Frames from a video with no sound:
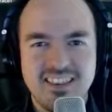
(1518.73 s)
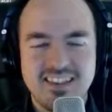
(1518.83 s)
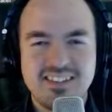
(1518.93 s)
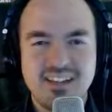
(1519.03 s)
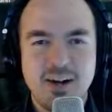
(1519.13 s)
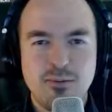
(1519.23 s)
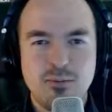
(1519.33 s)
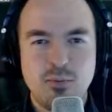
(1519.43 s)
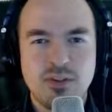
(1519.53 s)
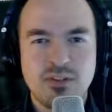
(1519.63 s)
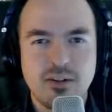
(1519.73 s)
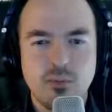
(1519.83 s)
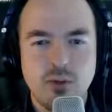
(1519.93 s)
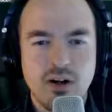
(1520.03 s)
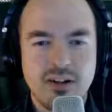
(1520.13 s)
See, I was
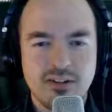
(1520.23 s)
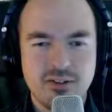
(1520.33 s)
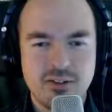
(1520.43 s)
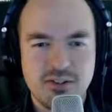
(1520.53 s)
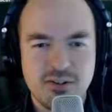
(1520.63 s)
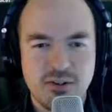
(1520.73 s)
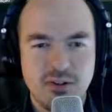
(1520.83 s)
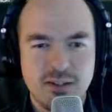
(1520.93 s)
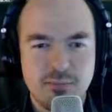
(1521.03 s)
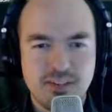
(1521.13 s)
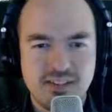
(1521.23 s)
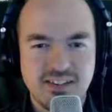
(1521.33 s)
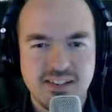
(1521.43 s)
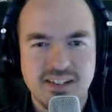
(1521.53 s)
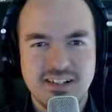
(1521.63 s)
wondering why on earth you called it the Princess
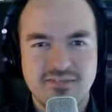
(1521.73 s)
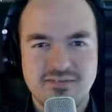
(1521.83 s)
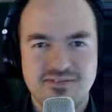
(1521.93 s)
Leia.